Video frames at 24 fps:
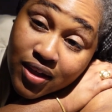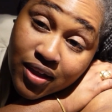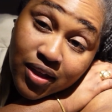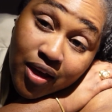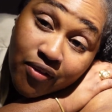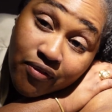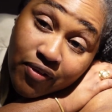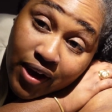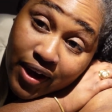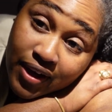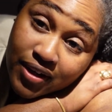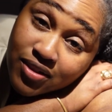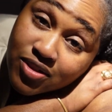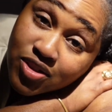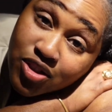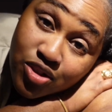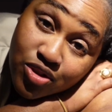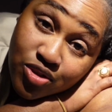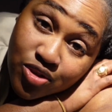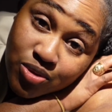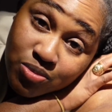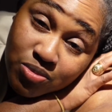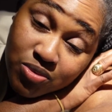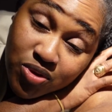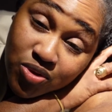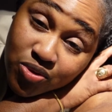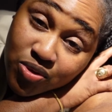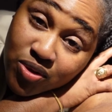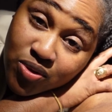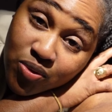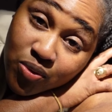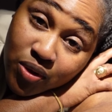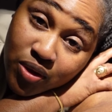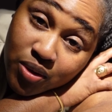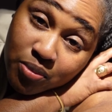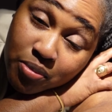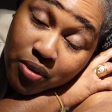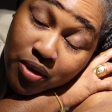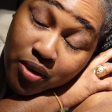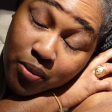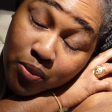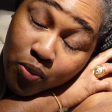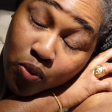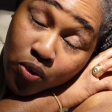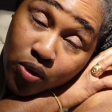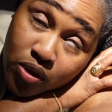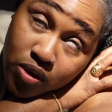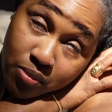If I had to choose between Whataburger,
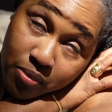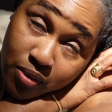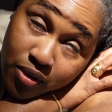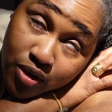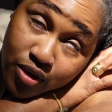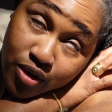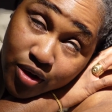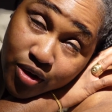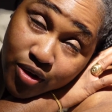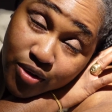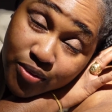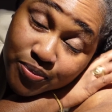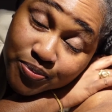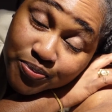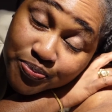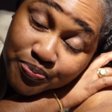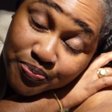Whataburger.